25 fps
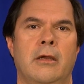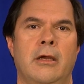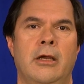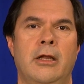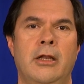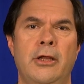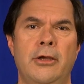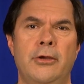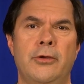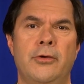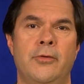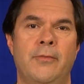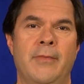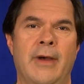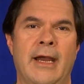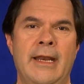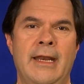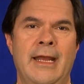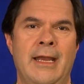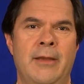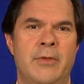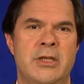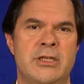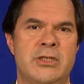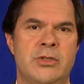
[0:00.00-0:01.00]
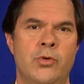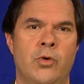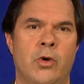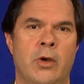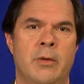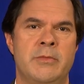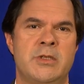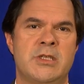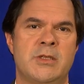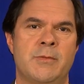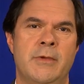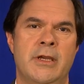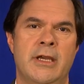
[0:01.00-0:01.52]
Hello, my name is
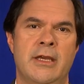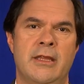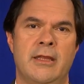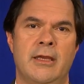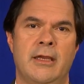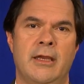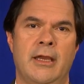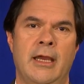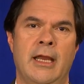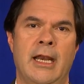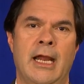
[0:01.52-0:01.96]
Norm Smith,